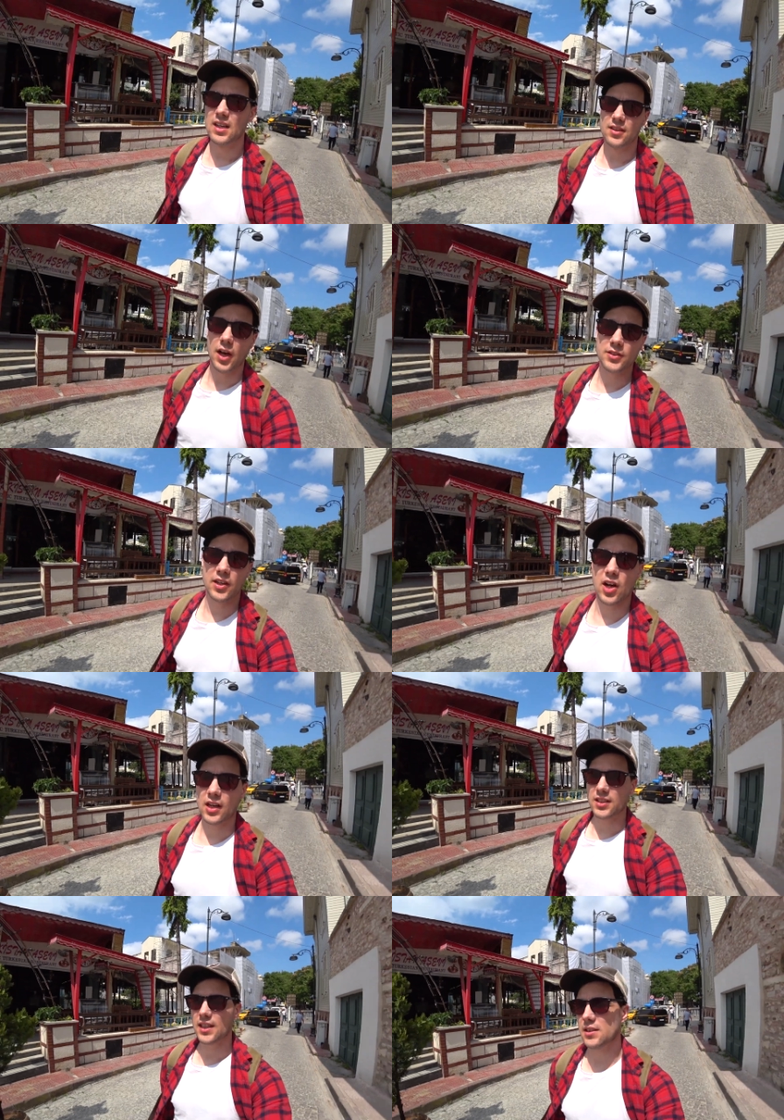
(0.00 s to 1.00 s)
The Hotel
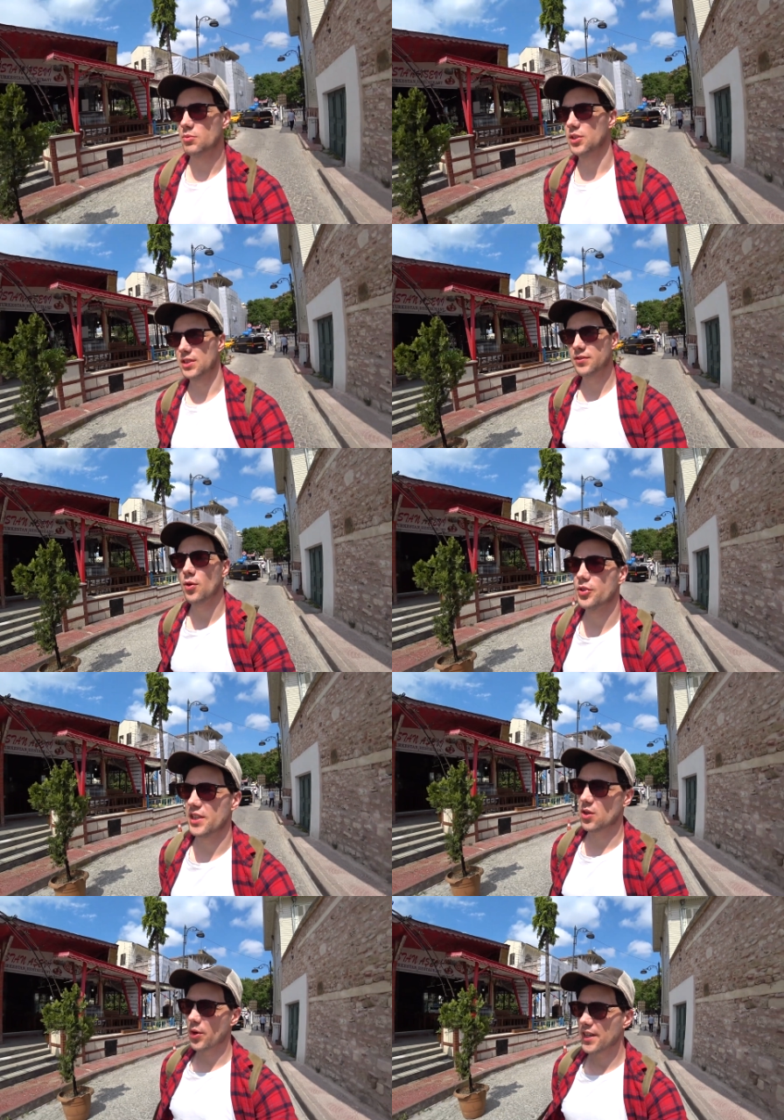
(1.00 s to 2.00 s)
Colosseum was forty
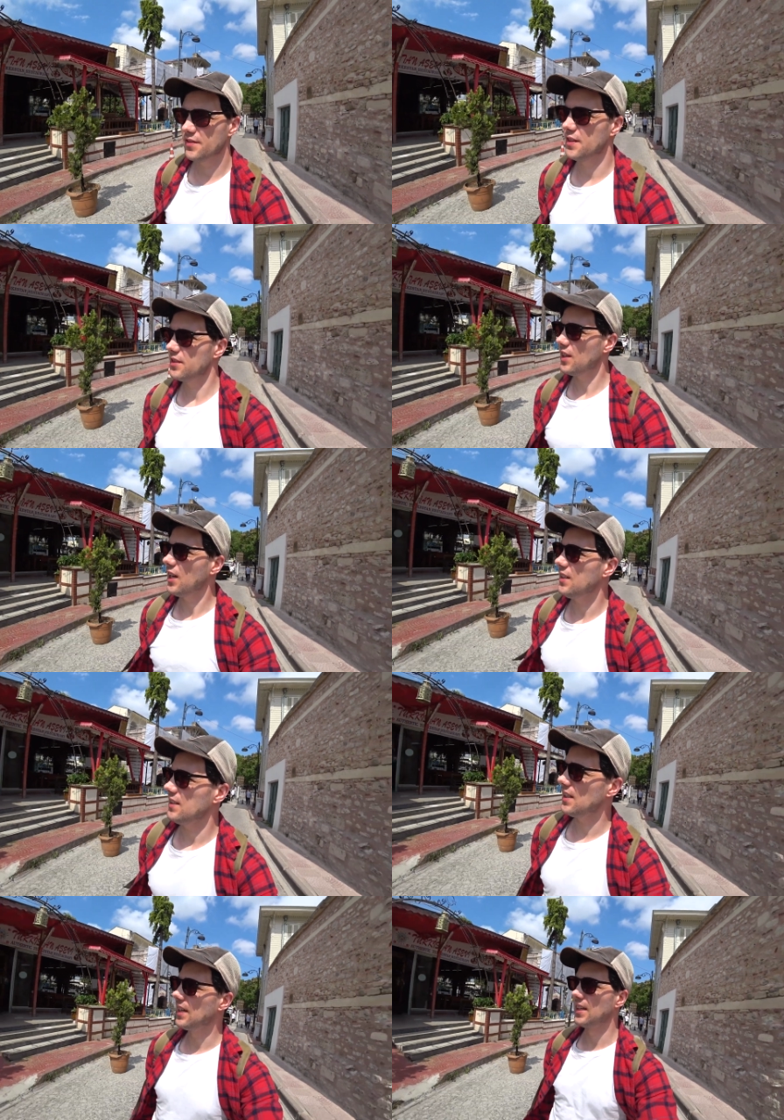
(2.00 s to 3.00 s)
quid, fifty
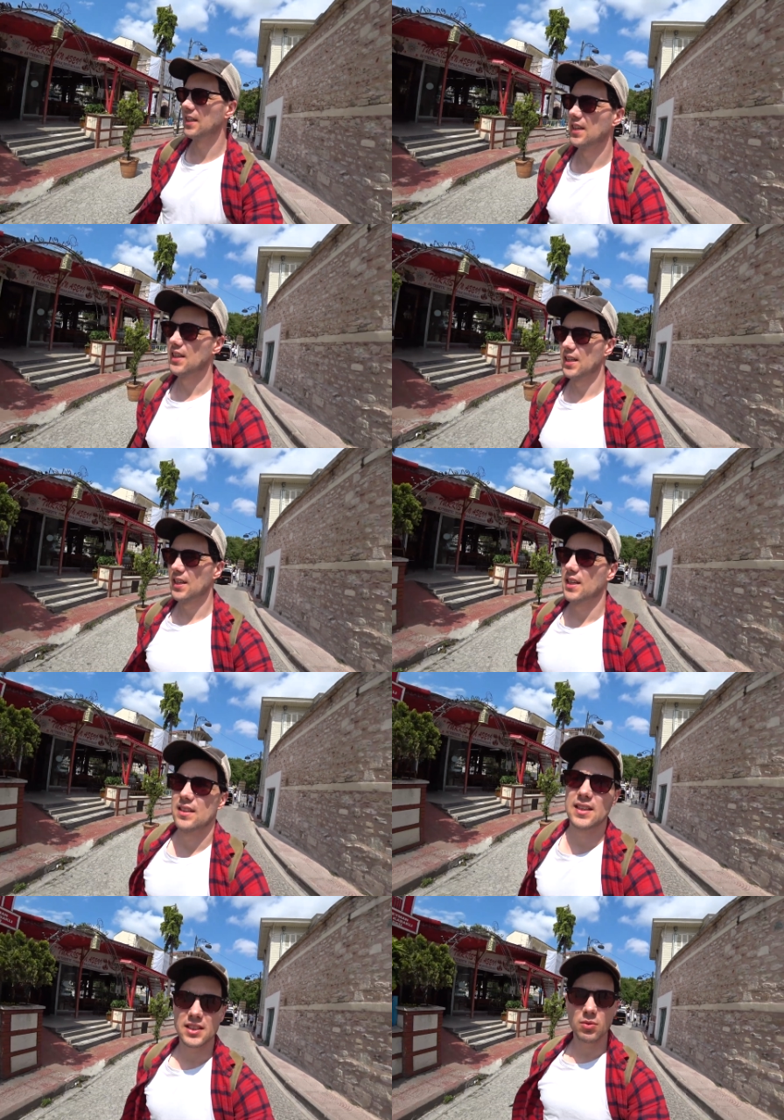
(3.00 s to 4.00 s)
dollars,
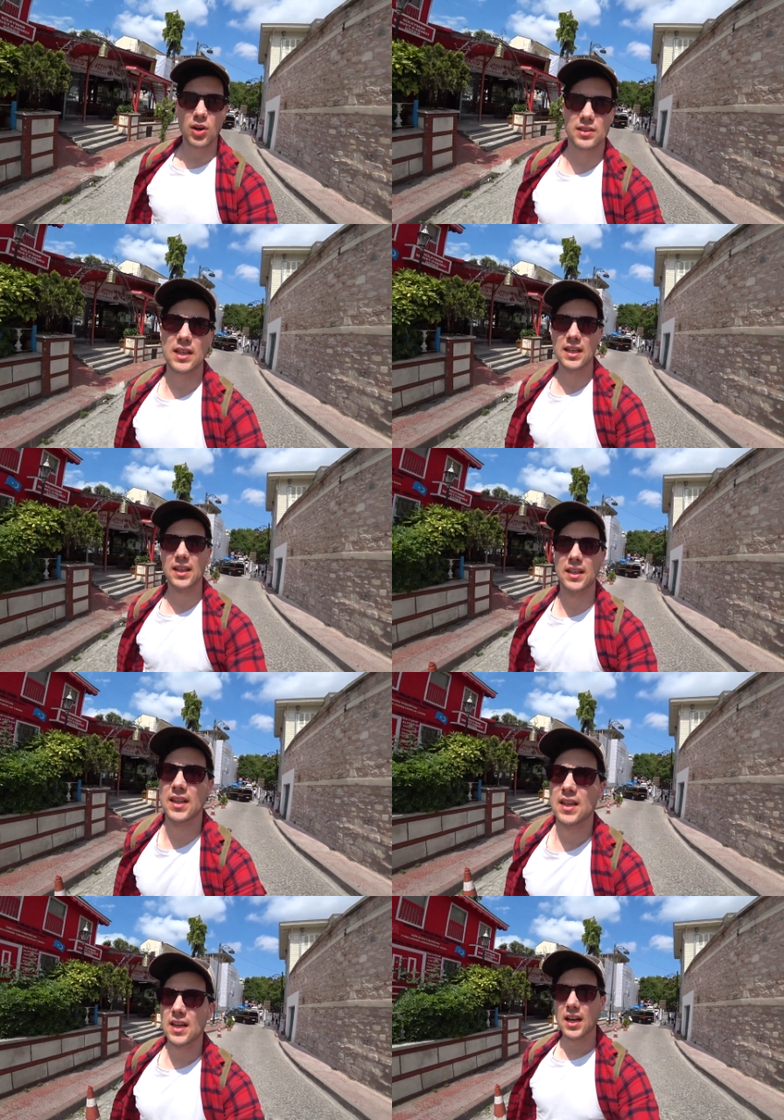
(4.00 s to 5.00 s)
and this one
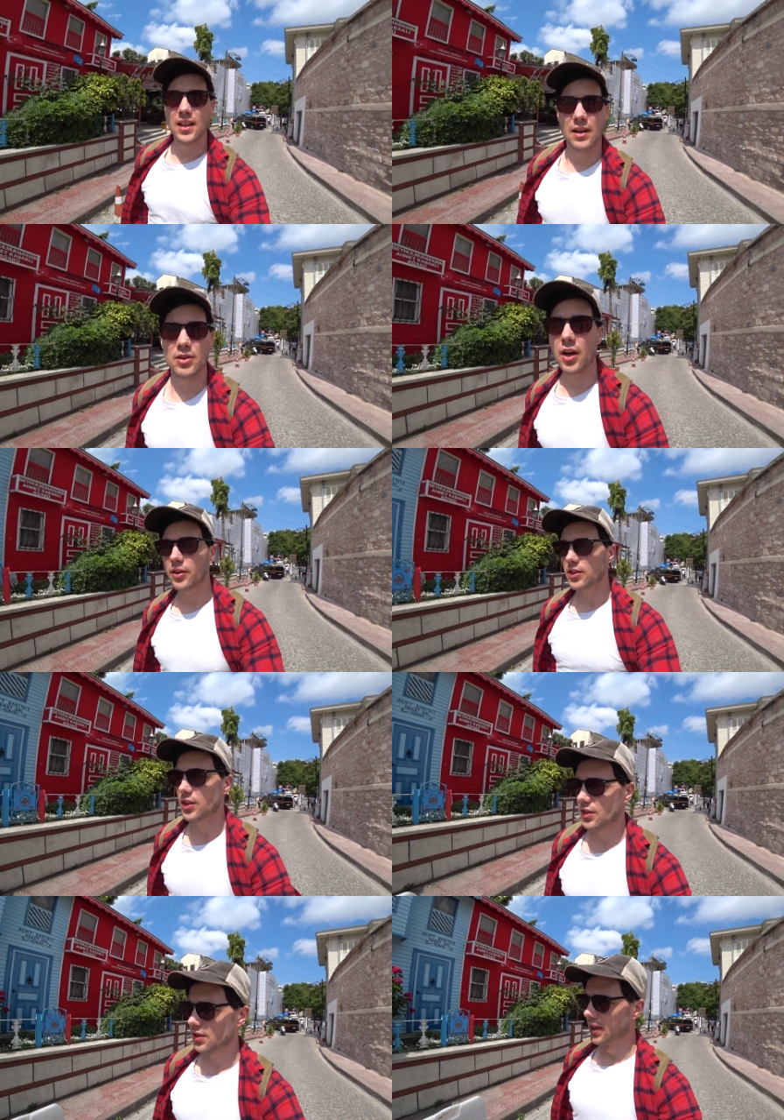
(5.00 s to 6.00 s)
that I'm going
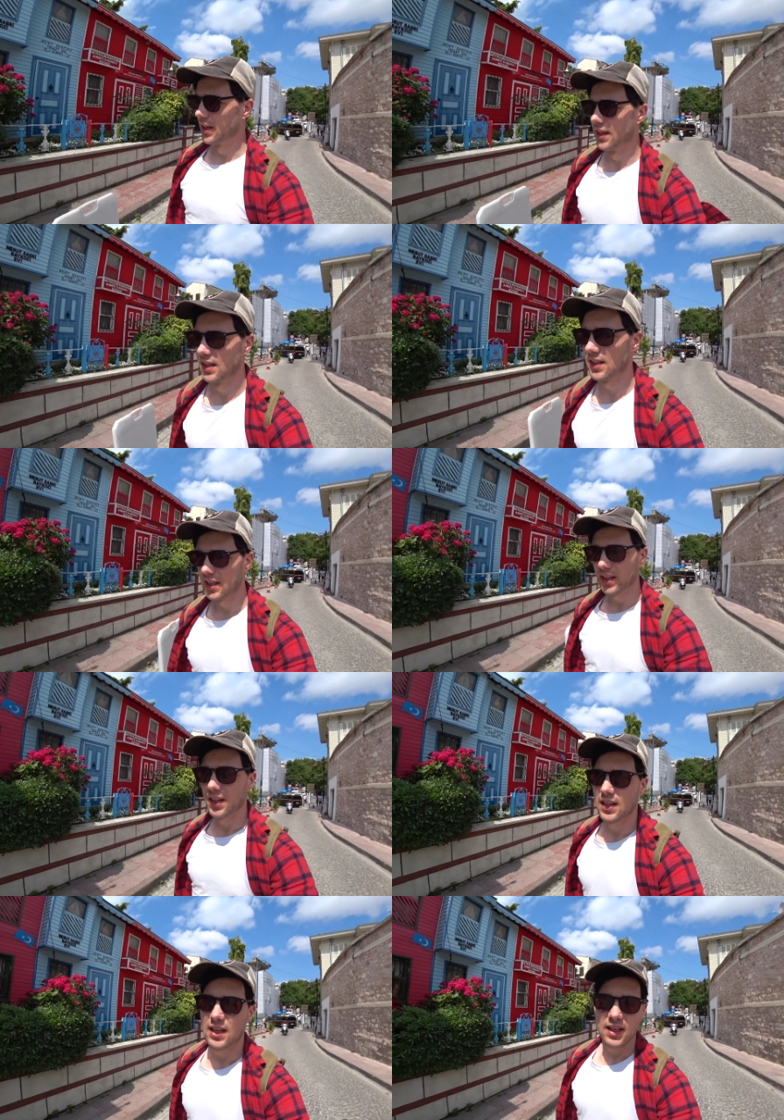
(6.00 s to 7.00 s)
to
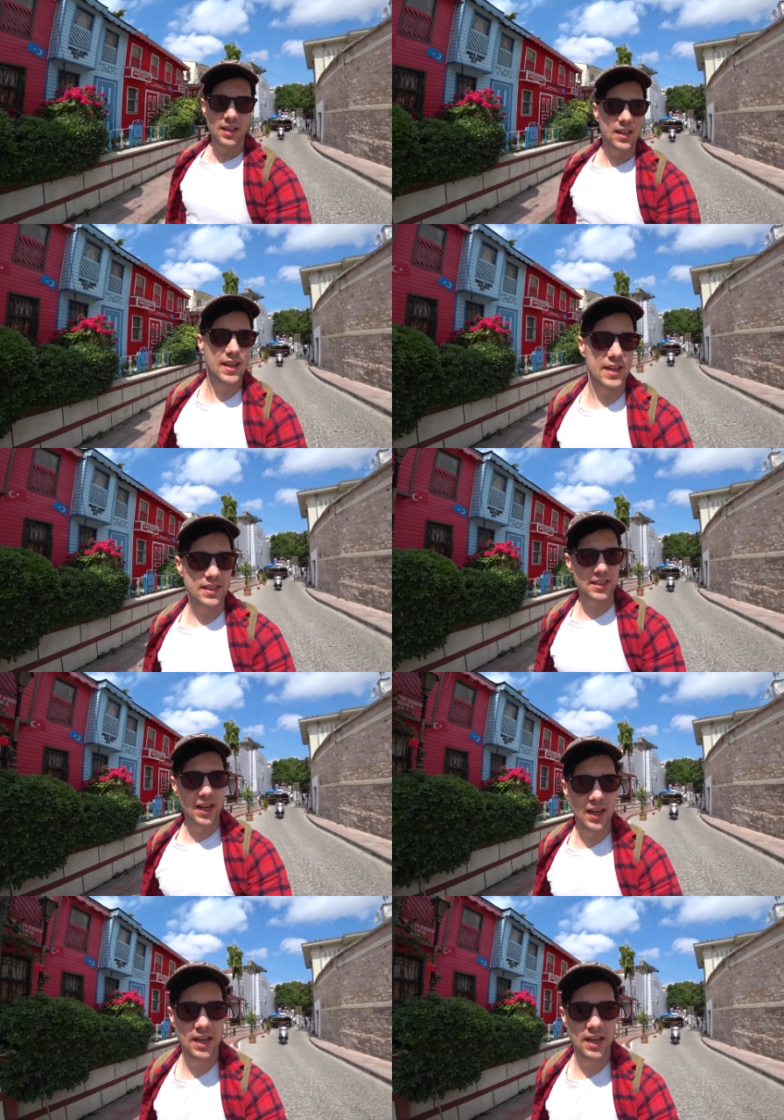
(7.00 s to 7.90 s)
is